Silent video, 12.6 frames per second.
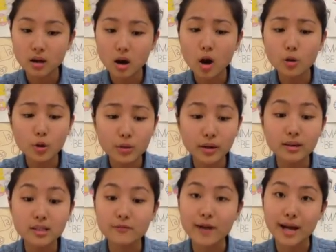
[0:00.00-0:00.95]
although there
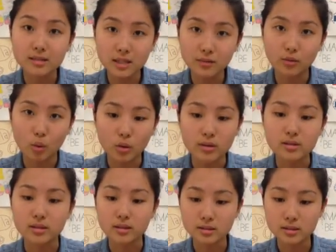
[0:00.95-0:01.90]
is a vaccine for
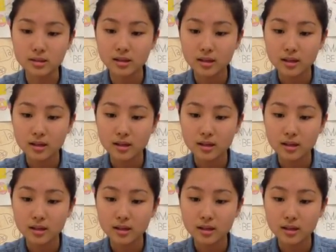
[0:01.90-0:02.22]
horses.